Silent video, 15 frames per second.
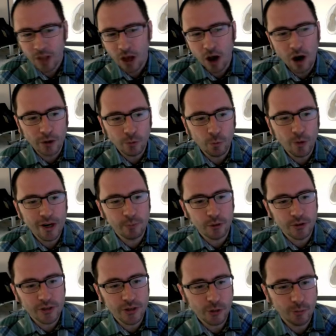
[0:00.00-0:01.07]
unwitting
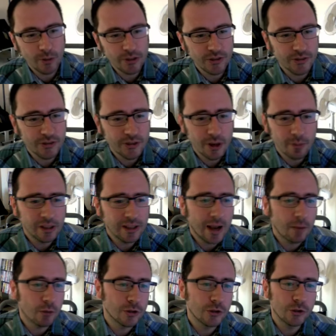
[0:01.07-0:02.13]
participants in some
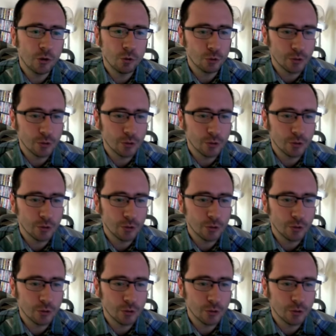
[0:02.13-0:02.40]
elaborate social